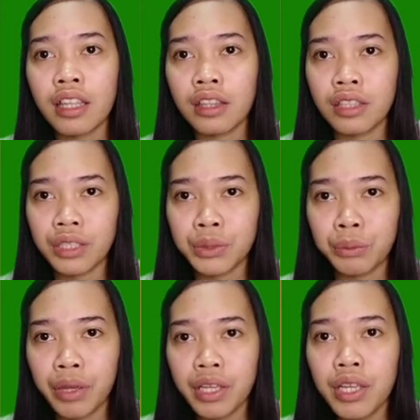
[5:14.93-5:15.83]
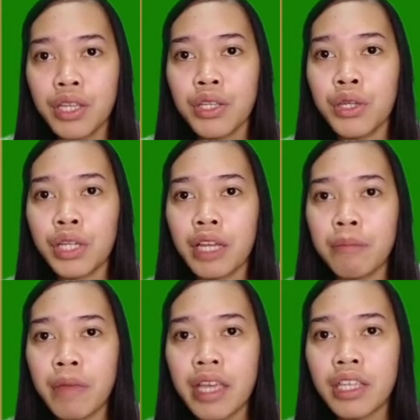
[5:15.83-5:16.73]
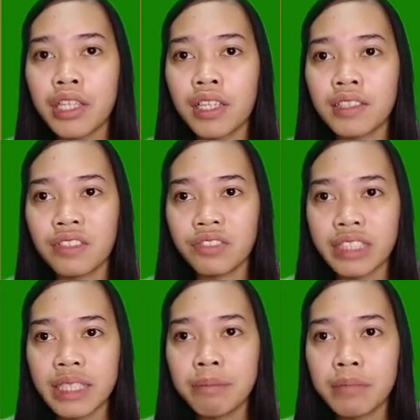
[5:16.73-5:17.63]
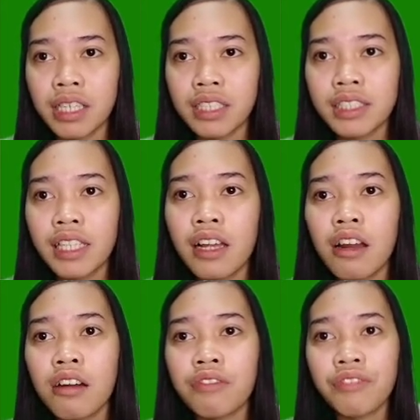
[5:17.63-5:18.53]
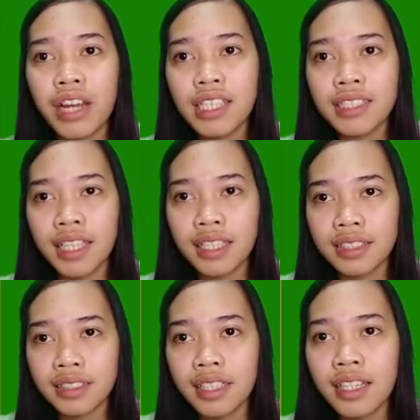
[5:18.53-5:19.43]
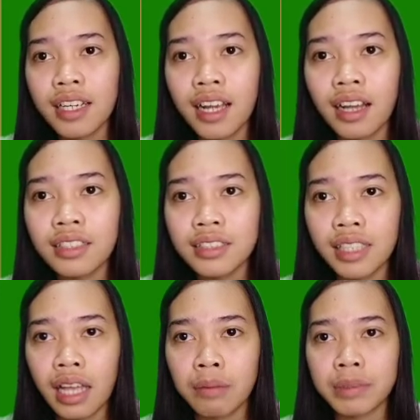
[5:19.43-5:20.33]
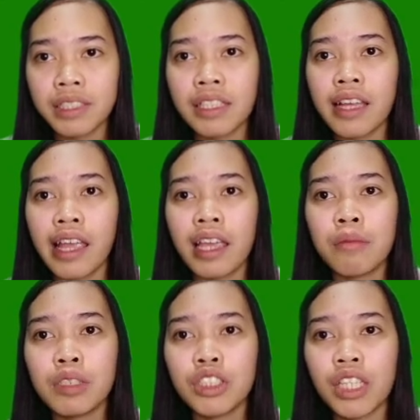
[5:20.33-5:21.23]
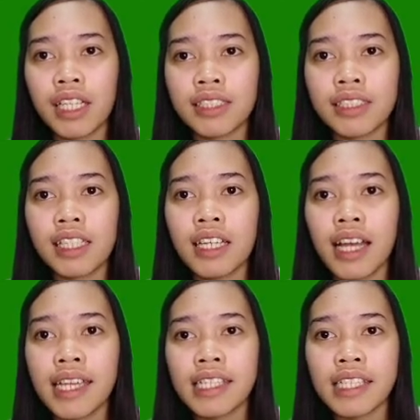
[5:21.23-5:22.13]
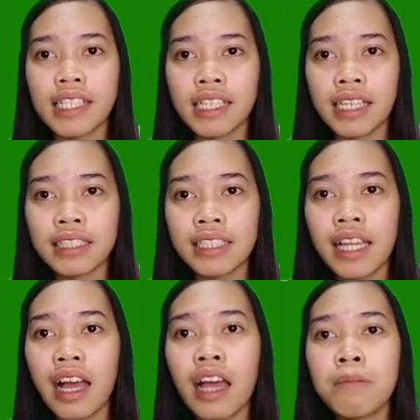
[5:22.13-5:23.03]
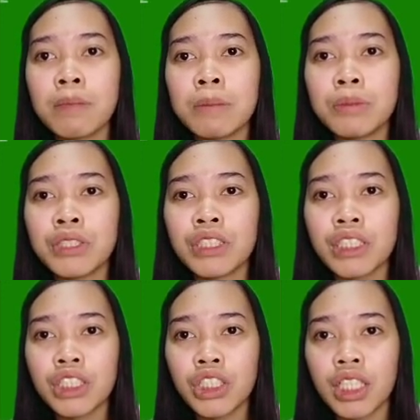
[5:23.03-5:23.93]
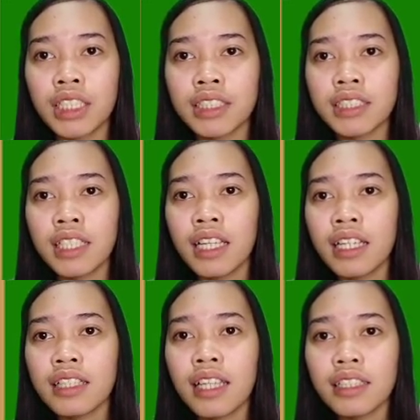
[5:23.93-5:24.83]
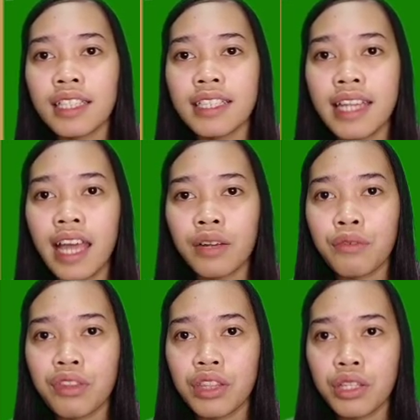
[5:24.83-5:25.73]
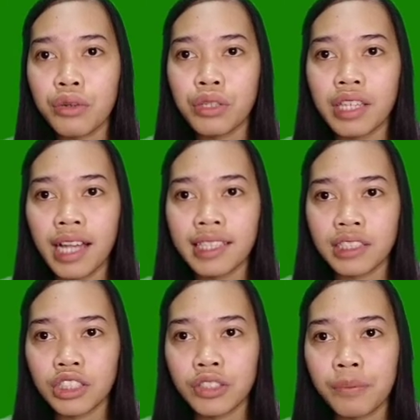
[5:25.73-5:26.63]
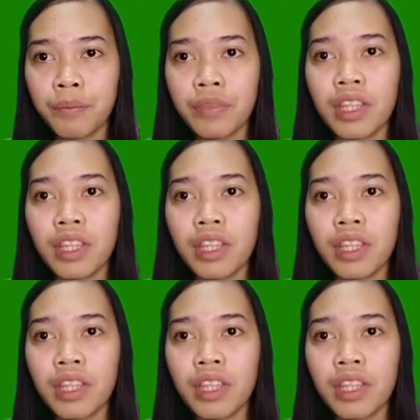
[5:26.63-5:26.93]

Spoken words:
In this way, you can make use of symbols, phrases, concepts, images, ideas, and propositions that connect with new knowledge.